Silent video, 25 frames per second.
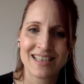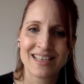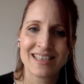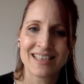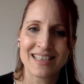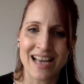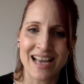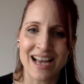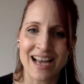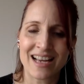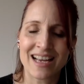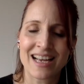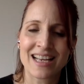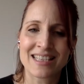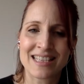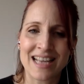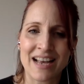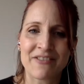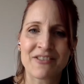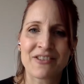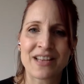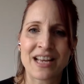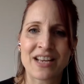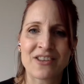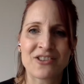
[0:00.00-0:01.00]
Yeah, because
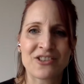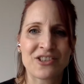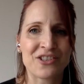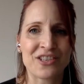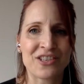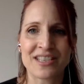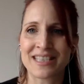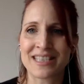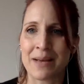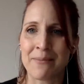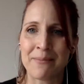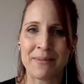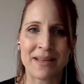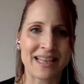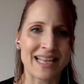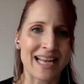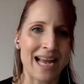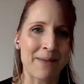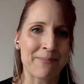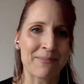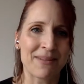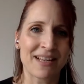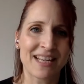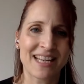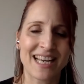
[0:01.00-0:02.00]
after that, she just sent me the
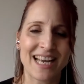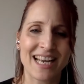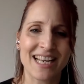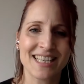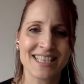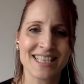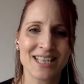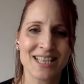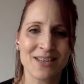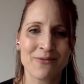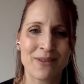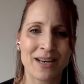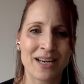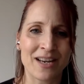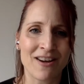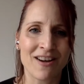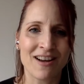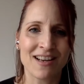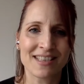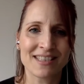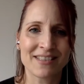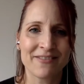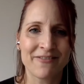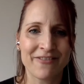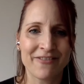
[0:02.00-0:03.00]
application, went,
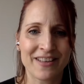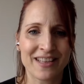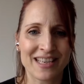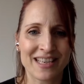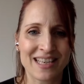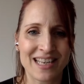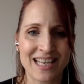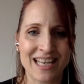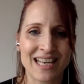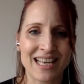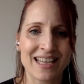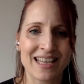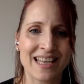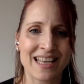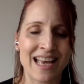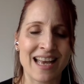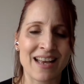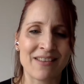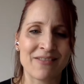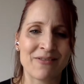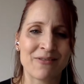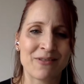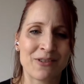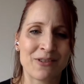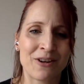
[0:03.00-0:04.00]
awesome, fill it in,
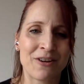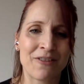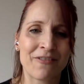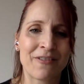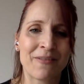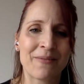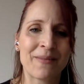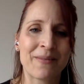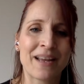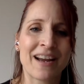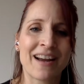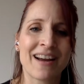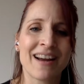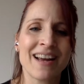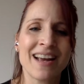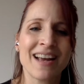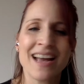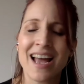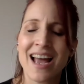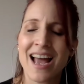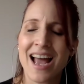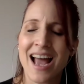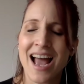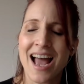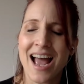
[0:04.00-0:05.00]
and we'll go from there.
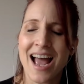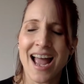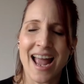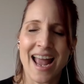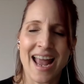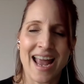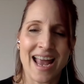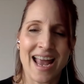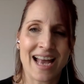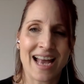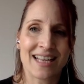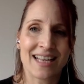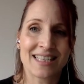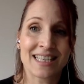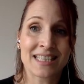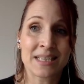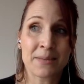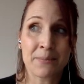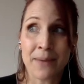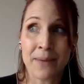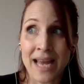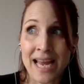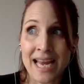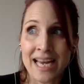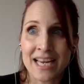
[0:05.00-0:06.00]
And it's
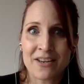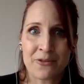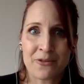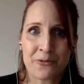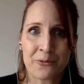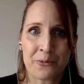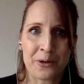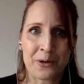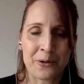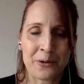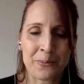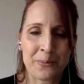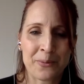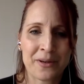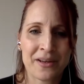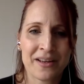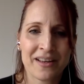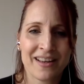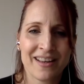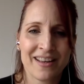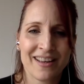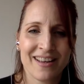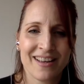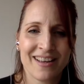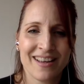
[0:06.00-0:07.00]
a paid group.
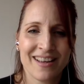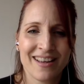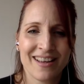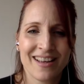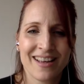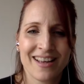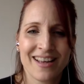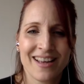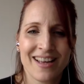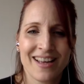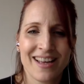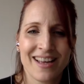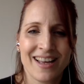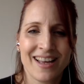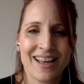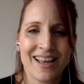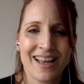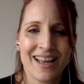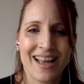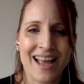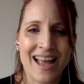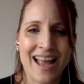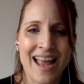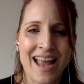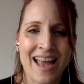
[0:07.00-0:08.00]

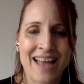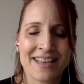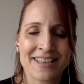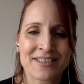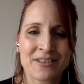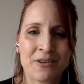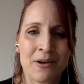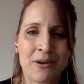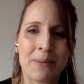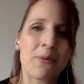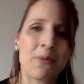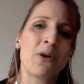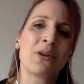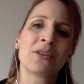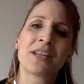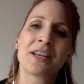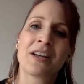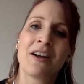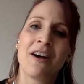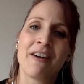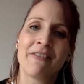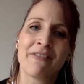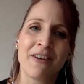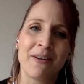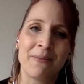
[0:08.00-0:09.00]
And so I'm
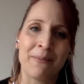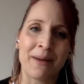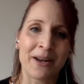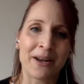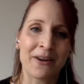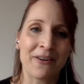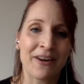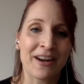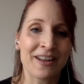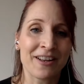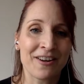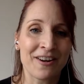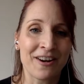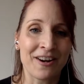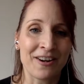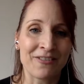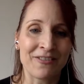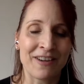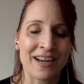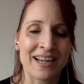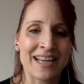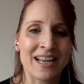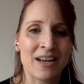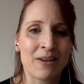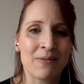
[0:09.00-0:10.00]
holding off on my credit card
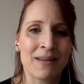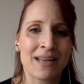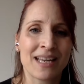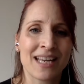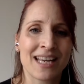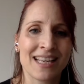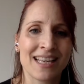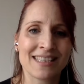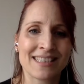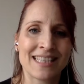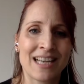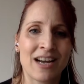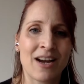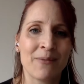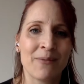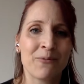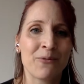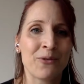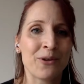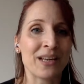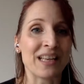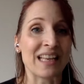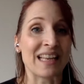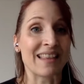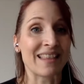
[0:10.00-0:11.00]
right now, because now I'm
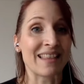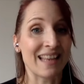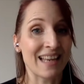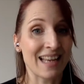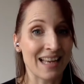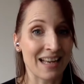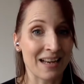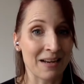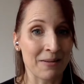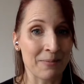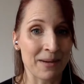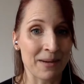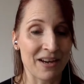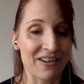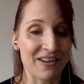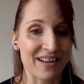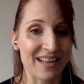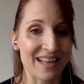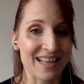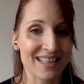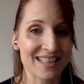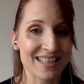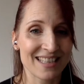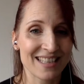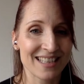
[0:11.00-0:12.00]
really thinking about
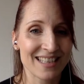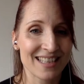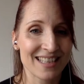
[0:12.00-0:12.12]
it.